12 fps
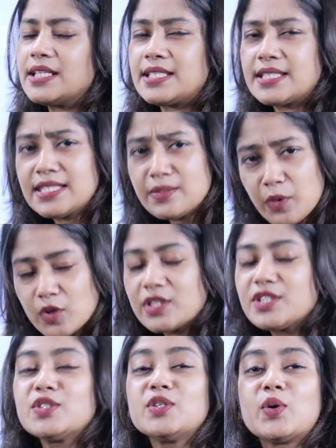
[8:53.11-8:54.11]
It is
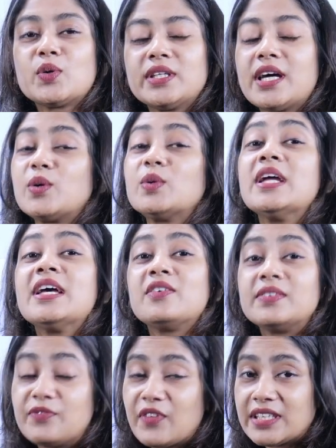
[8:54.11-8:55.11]
important to note down
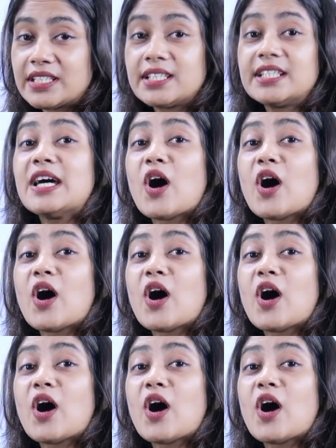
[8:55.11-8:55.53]
whether